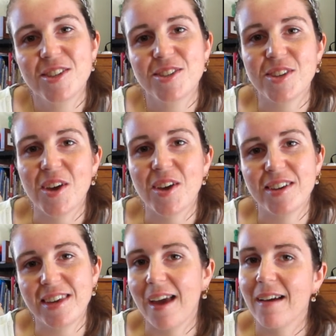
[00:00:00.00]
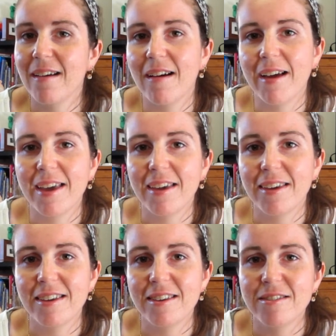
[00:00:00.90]
So yeah, I
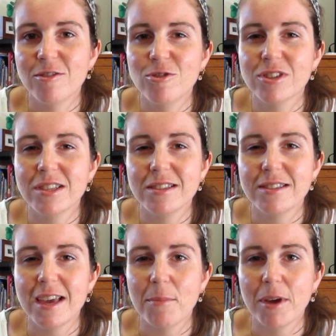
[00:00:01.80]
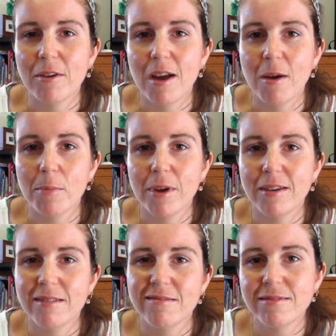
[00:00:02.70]
usually stand my ground, but
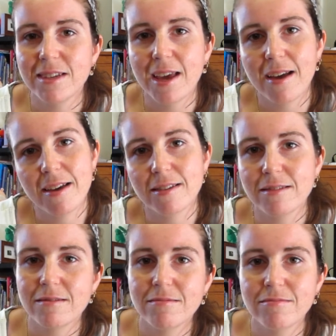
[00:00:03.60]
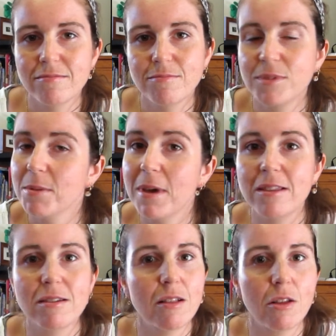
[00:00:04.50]
yeah, it
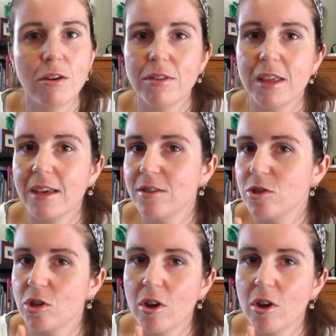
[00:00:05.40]
depends on a lot of things, you know.